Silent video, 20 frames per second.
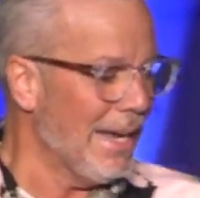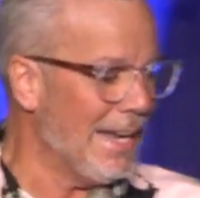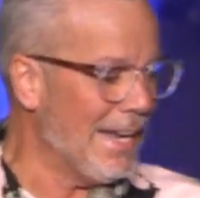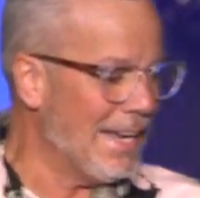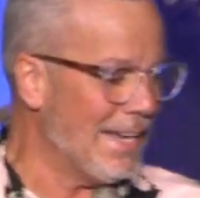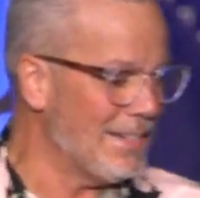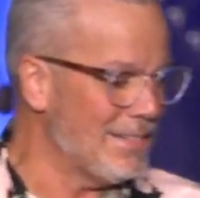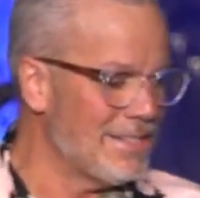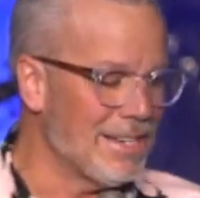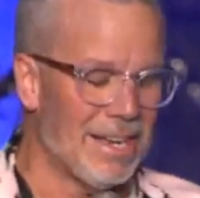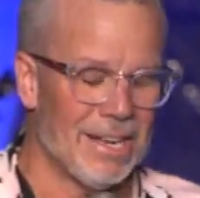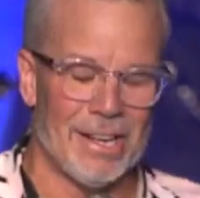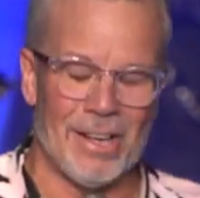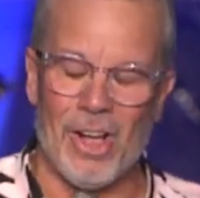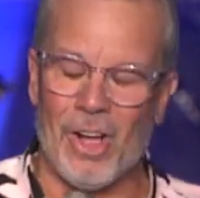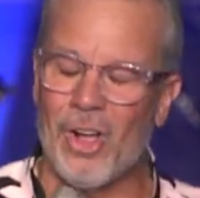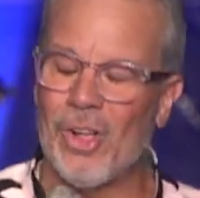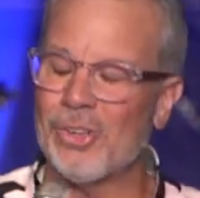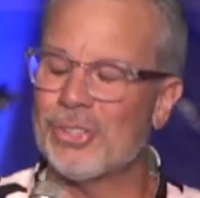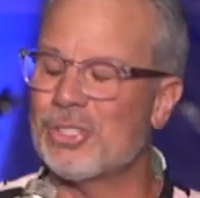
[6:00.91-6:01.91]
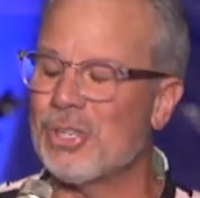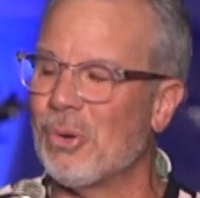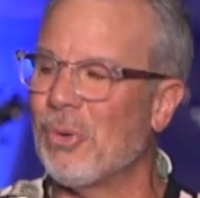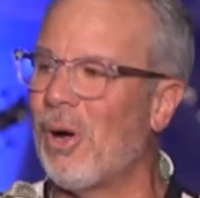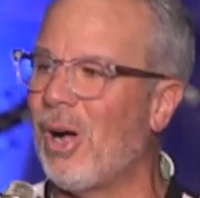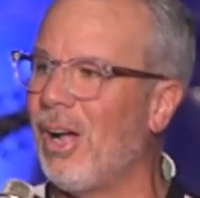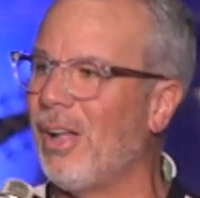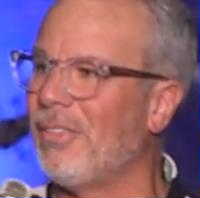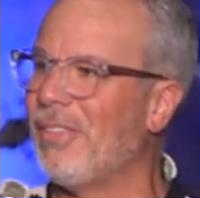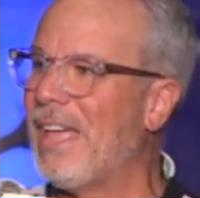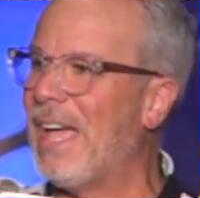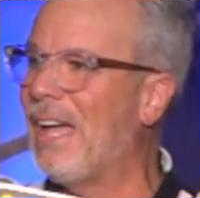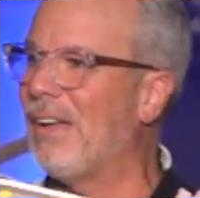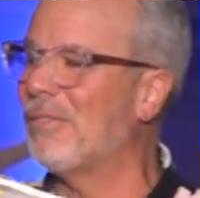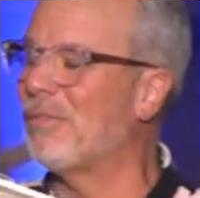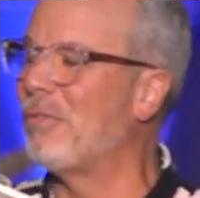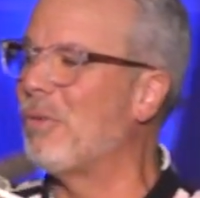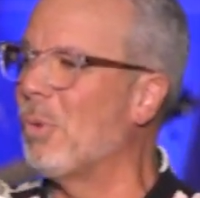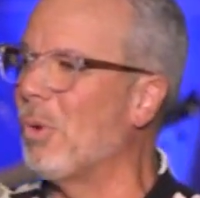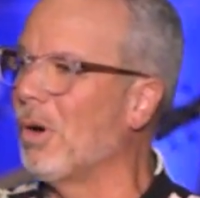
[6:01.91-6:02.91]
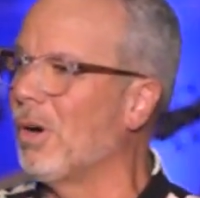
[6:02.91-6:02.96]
And uh, also on that,